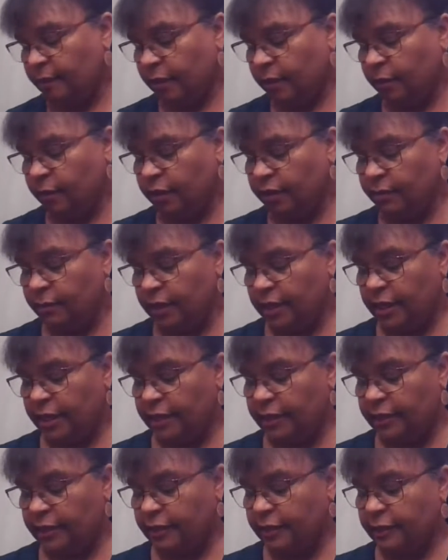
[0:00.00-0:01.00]
But with
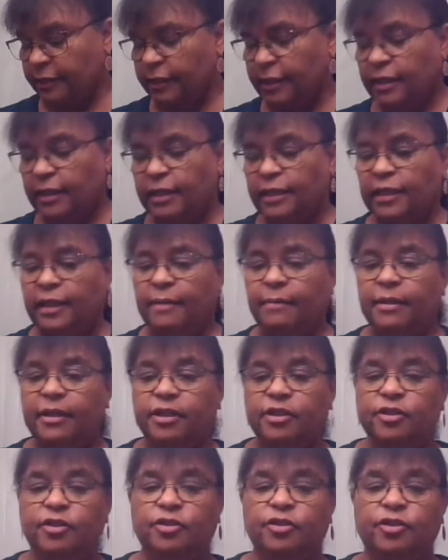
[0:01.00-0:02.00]
my
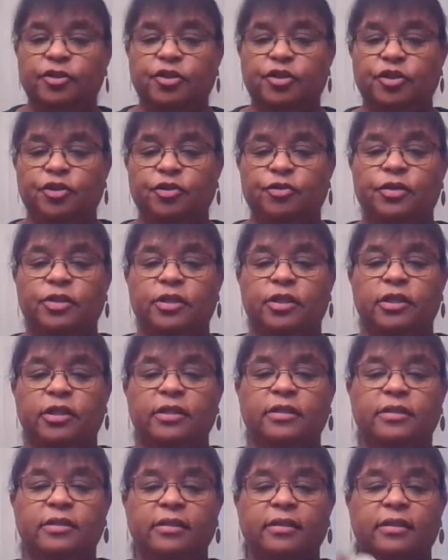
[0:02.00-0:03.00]
lemon
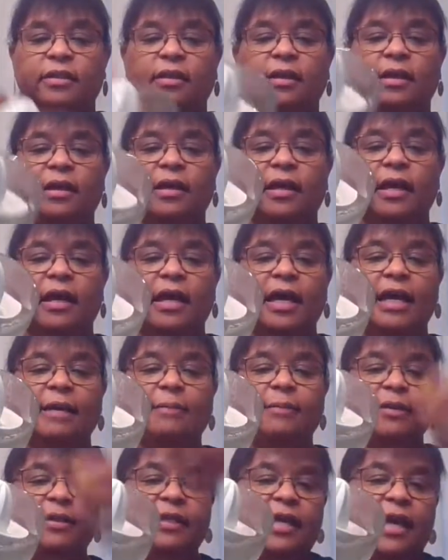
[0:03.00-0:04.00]
juicer,
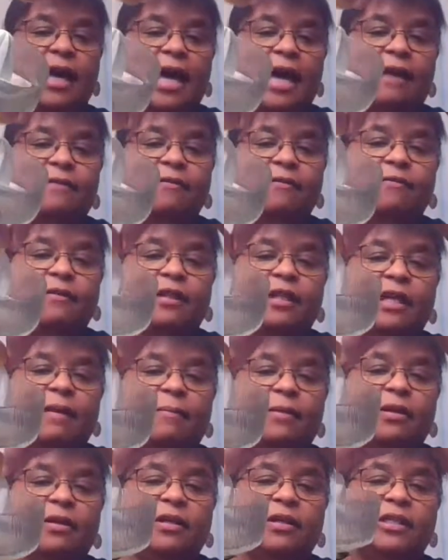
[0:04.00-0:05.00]
I put the half of the
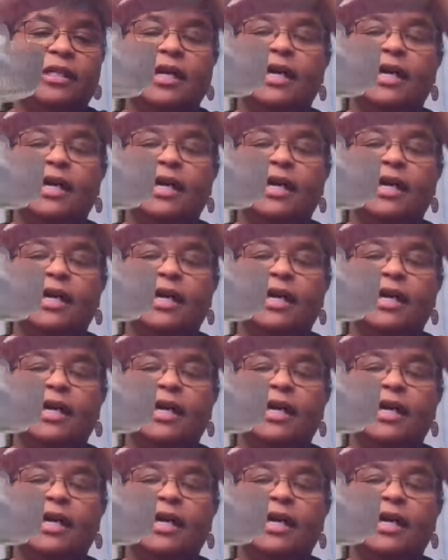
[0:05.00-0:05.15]
lemon on